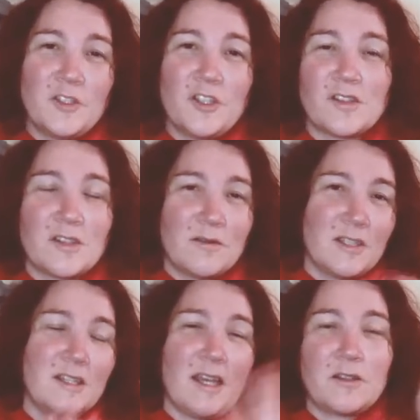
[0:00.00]
just
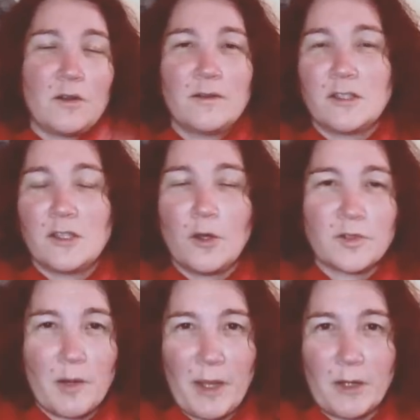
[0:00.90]
deduct the
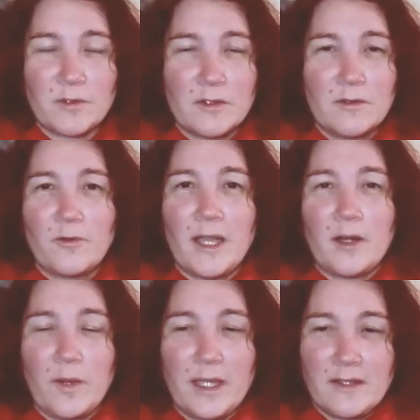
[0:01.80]
total amount
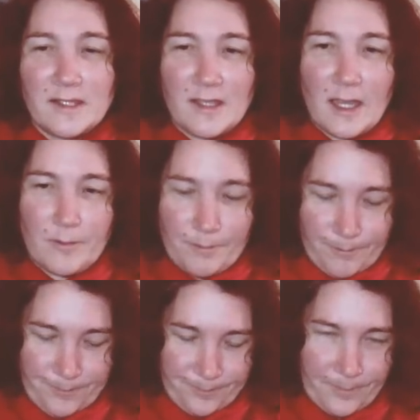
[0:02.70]
right away this year.
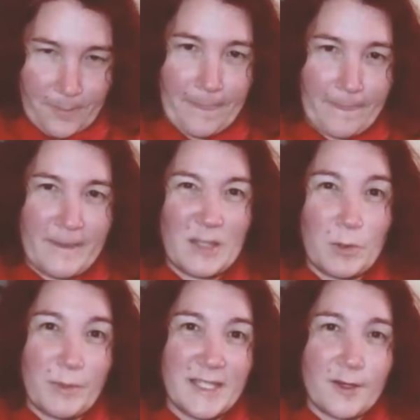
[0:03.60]

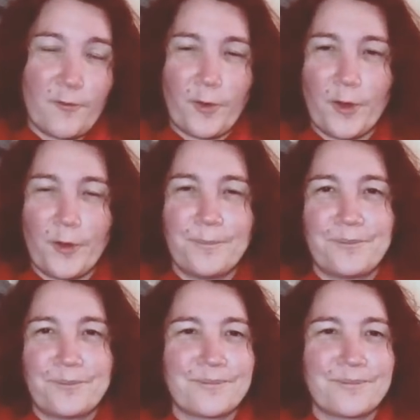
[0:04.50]
It will be easier for you.